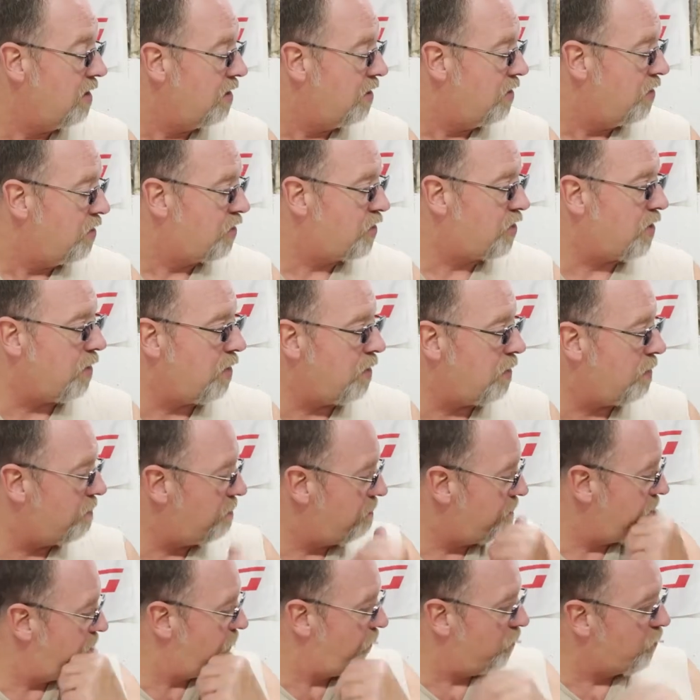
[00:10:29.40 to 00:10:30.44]
So
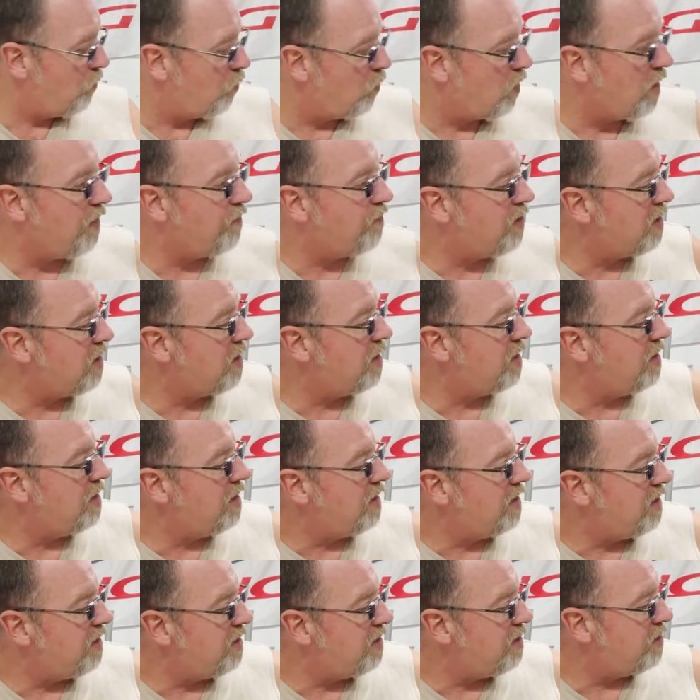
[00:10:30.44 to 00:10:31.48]
what I've done
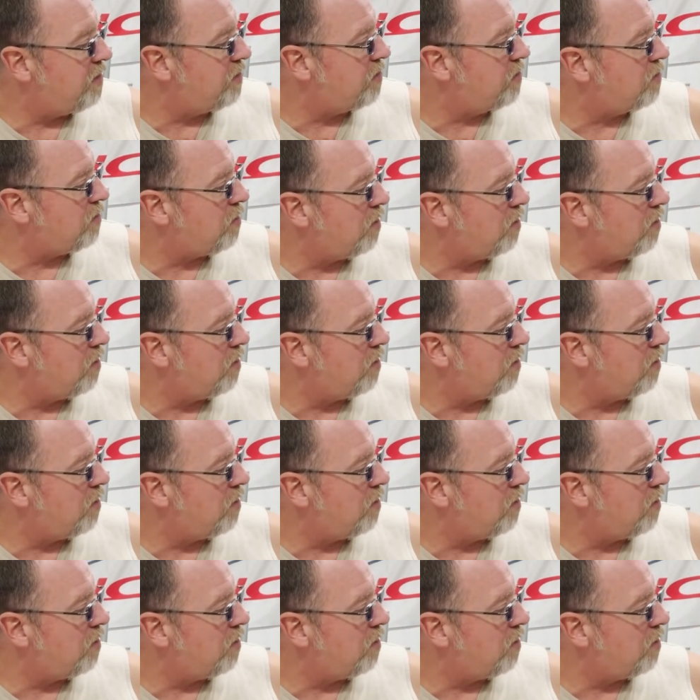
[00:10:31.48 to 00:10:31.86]
is on